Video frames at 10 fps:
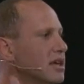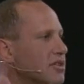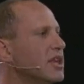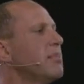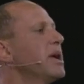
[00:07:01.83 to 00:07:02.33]

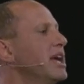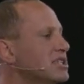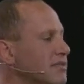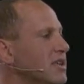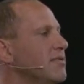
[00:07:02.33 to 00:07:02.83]
The
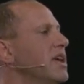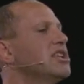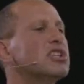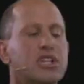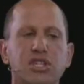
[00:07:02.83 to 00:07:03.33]
pace of
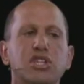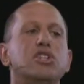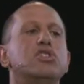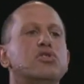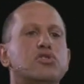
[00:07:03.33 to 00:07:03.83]
innovation
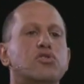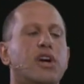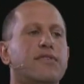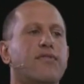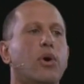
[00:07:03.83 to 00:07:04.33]
continues to
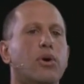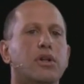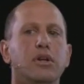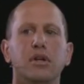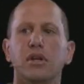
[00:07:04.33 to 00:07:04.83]
drive forward.
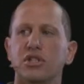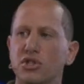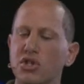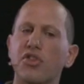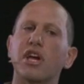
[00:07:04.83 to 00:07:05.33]
So
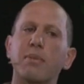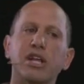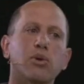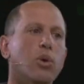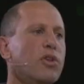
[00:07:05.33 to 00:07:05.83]
as you think
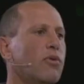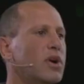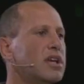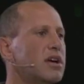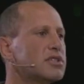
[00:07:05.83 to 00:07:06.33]
about the world of
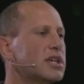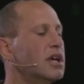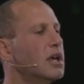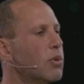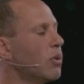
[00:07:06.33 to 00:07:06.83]
Windows,
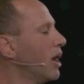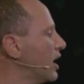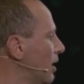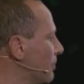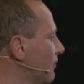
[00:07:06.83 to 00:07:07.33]
we want to
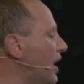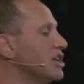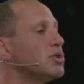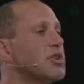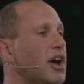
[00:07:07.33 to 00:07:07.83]
help
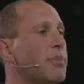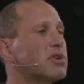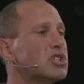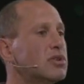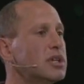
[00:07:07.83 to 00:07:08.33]
provide you with
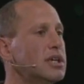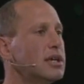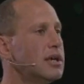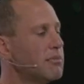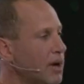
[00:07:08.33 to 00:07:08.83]
opportunity
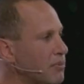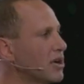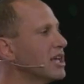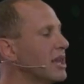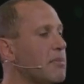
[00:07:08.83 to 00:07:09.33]
by
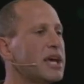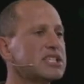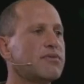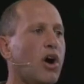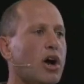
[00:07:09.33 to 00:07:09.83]
bringing the
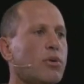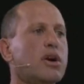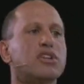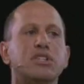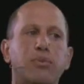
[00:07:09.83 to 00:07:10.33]
best of
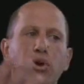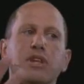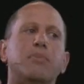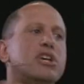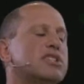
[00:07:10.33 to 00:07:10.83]
hardware to support
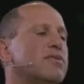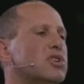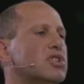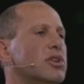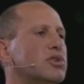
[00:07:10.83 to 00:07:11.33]
the best of your
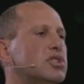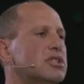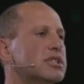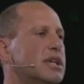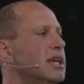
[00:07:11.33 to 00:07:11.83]

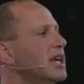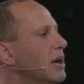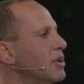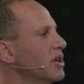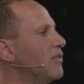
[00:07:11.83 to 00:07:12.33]
solutions,
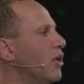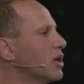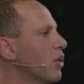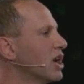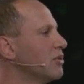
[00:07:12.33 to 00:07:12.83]
and we look forward
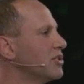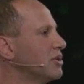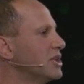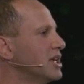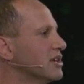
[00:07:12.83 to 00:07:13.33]
to working with you
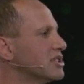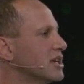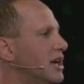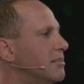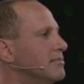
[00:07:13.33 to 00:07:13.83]
in the years to
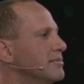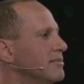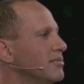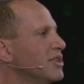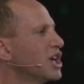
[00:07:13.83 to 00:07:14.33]
come.
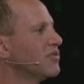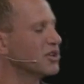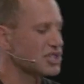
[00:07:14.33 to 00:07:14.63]
Thank you for your